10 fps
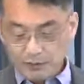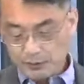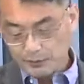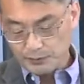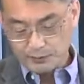
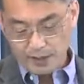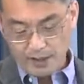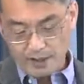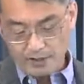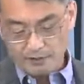to
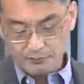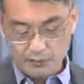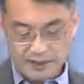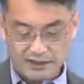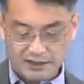uh,
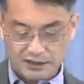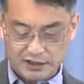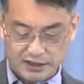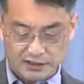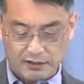win the
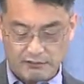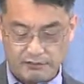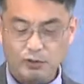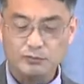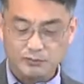seat of,
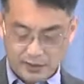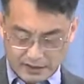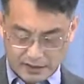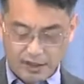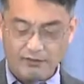or win
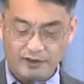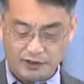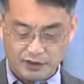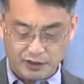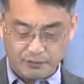the
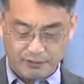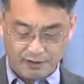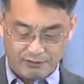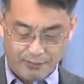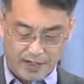governorship
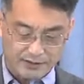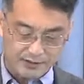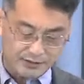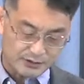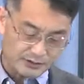of
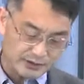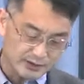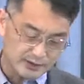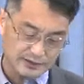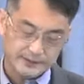
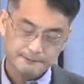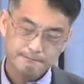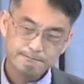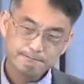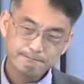Massachusetts.
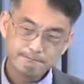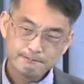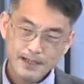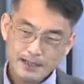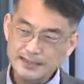
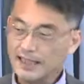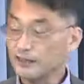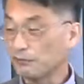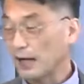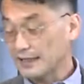So he had
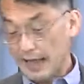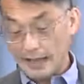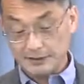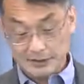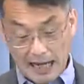the right
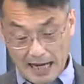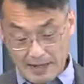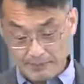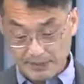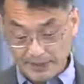last
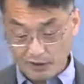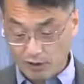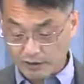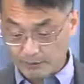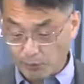name, he had
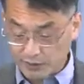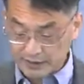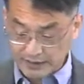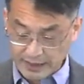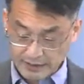all the important
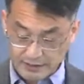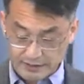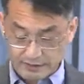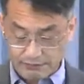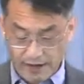connections,
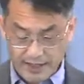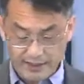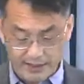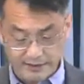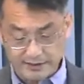the
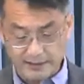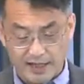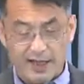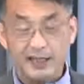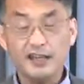finances,
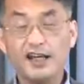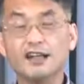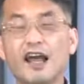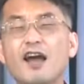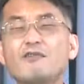he
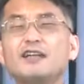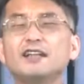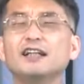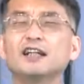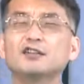had
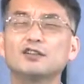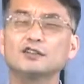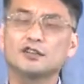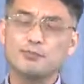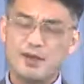everything it
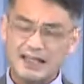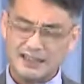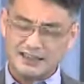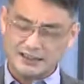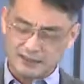took to make
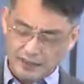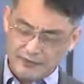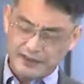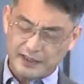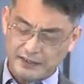a
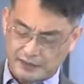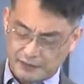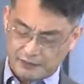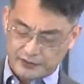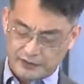significant
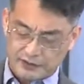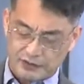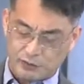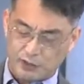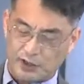difference in
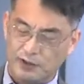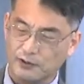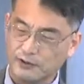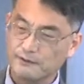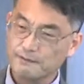the
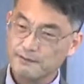world.